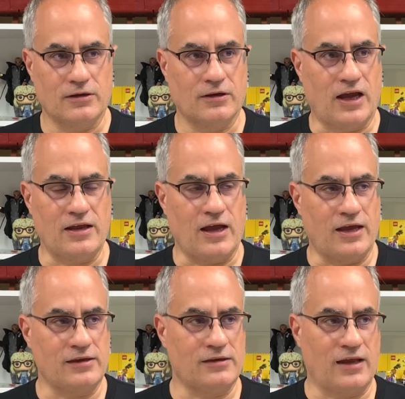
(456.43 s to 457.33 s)

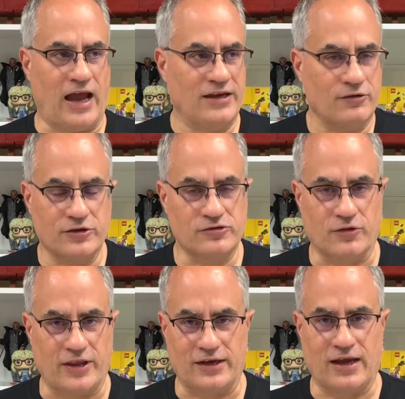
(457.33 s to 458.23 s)
I don't
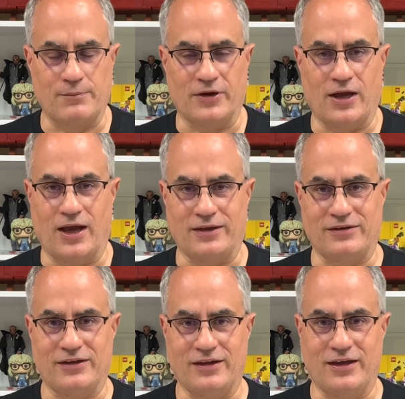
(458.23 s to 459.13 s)
enjoy that type of
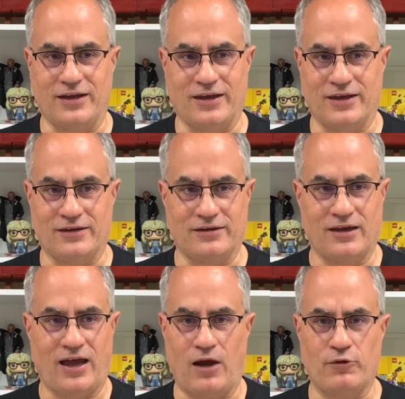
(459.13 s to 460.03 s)
content, and
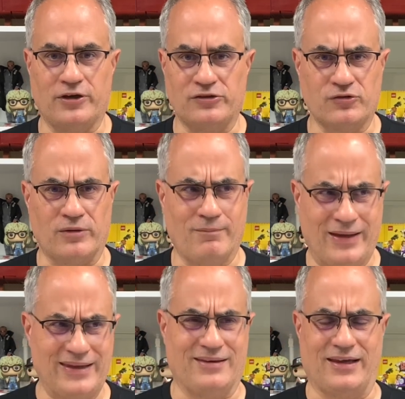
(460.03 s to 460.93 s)
I wouldn't enjoy
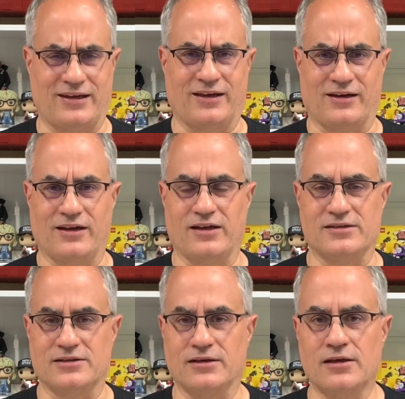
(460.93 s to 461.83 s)
making that kind of
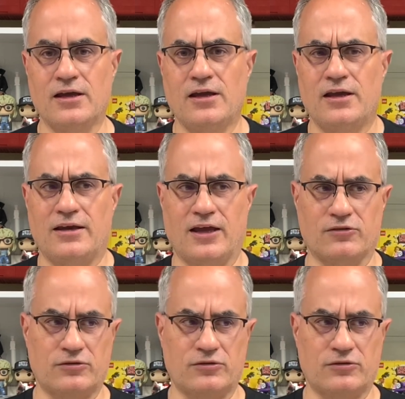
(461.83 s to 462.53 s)
content. Now,